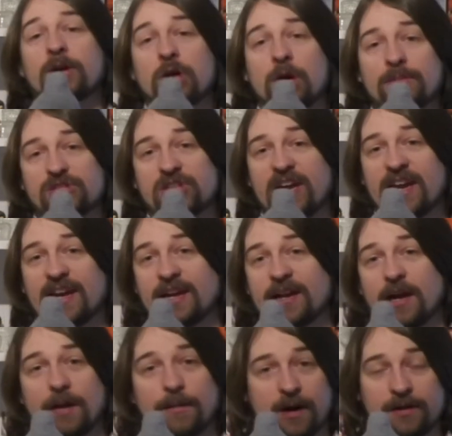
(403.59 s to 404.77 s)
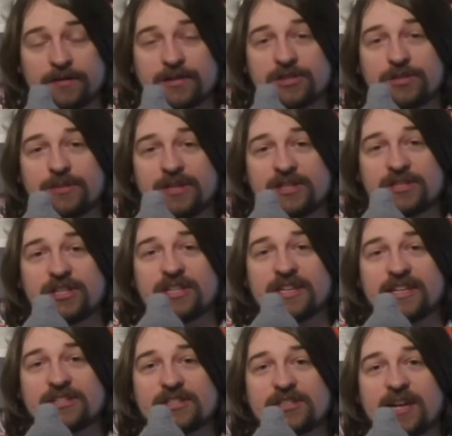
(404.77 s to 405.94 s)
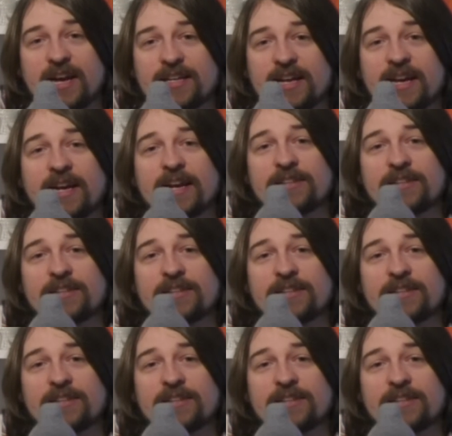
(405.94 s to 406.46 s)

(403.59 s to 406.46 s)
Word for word: A common saying among the Tzimisce is that